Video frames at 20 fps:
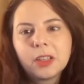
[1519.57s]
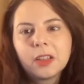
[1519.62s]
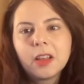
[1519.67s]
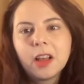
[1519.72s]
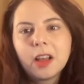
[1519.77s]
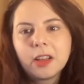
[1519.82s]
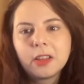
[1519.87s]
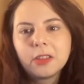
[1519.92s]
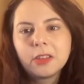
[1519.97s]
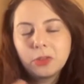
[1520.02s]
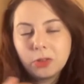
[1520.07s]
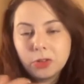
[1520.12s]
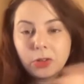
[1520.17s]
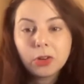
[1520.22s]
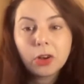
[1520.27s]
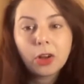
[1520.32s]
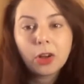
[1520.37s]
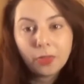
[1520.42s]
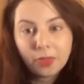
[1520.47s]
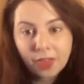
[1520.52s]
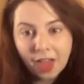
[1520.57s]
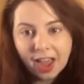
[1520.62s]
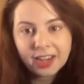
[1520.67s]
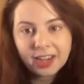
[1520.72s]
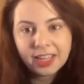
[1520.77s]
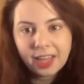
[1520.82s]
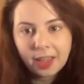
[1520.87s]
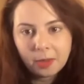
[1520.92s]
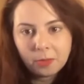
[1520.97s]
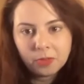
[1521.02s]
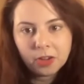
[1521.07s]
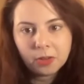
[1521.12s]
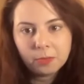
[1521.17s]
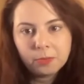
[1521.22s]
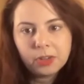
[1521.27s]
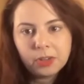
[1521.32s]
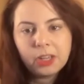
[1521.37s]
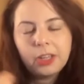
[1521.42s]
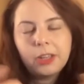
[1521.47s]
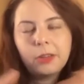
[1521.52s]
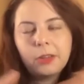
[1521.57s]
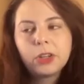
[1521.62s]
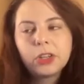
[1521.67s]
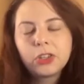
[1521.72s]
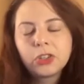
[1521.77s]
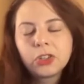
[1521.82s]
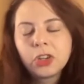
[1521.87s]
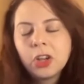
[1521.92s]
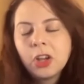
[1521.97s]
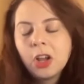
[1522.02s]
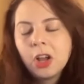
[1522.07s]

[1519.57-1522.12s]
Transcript: a studio called That Game Company, which